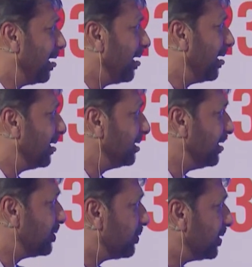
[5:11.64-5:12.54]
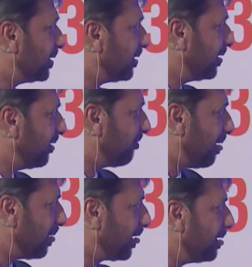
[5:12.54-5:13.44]
These were
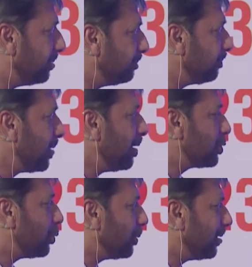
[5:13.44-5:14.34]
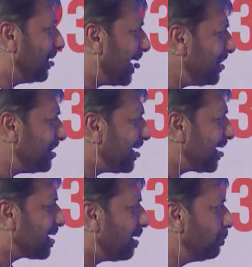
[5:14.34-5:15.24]
Framingham. So then
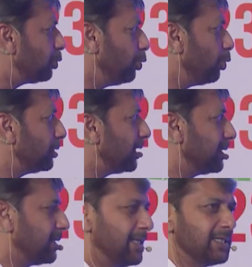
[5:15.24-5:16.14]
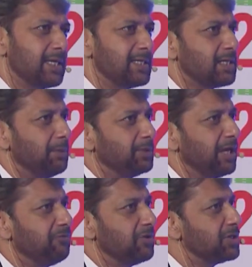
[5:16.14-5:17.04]
they come to know that this is
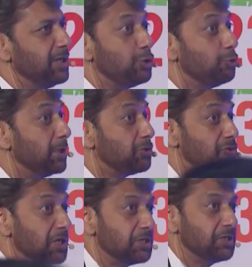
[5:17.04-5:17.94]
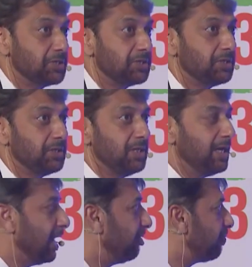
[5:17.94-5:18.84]
something which need to be treated.
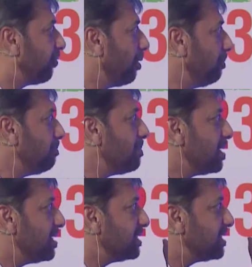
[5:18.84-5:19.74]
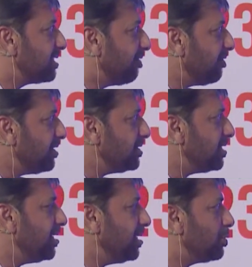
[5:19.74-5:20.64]
And from
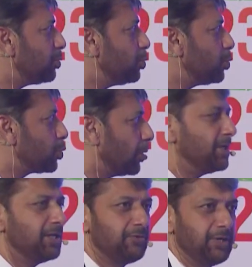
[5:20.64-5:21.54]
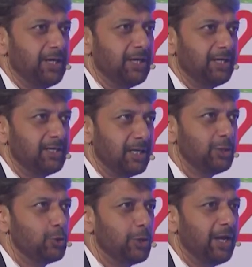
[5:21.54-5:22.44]
70 to 23
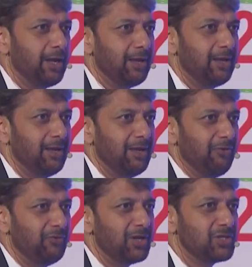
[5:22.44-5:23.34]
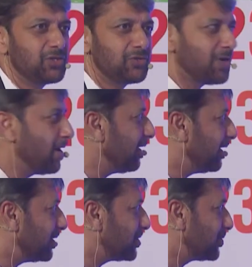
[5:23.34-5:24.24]
till today, we are
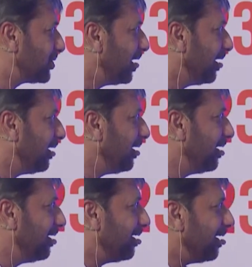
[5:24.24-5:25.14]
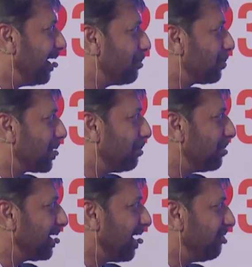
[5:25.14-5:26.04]
still
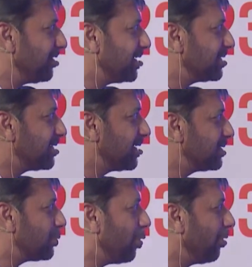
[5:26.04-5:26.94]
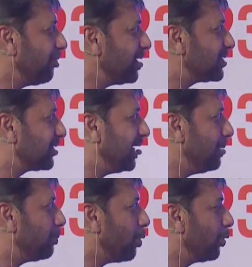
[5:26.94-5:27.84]
upcoming evidences always
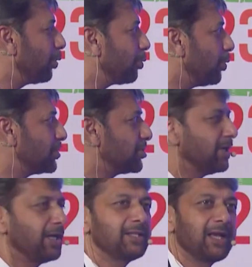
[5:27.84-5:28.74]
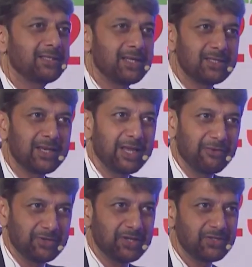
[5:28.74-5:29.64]
keep on questioning the
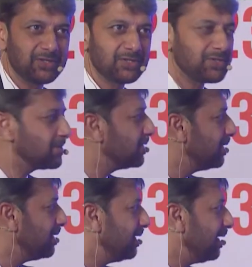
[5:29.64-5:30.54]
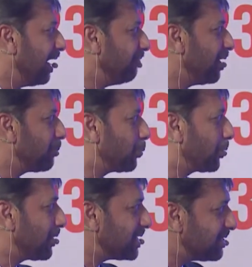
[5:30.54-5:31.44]
existing evidences. And we are
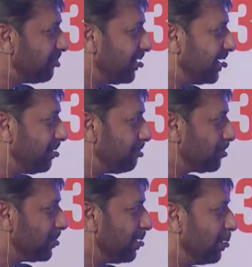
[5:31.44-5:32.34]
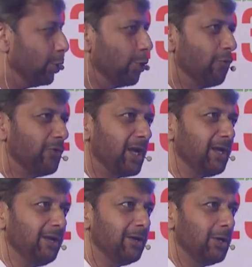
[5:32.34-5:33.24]
progressively
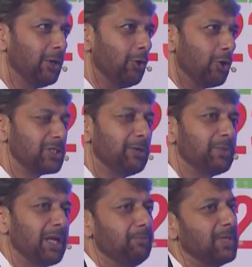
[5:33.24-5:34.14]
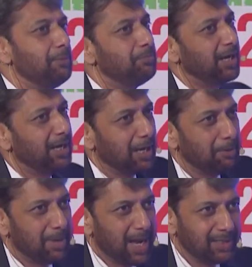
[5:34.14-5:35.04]
lowering or sometimes then
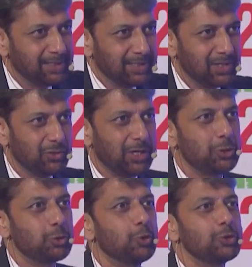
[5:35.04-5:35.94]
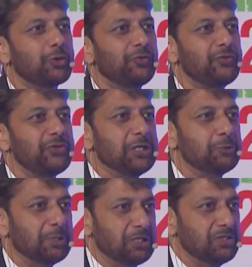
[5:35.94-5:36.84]
bringing back the thresholds of
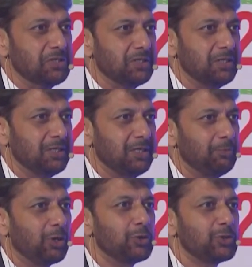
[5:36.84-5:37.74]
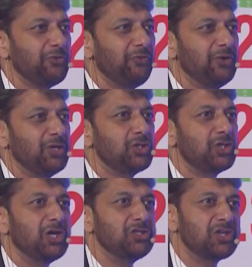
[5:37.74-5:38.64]
treatments because of
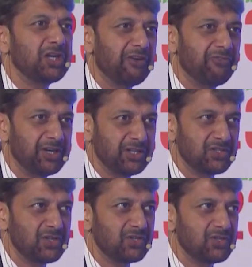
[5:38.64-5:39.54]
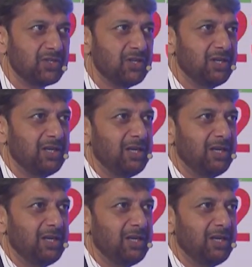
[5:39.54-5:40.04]
changing evidences.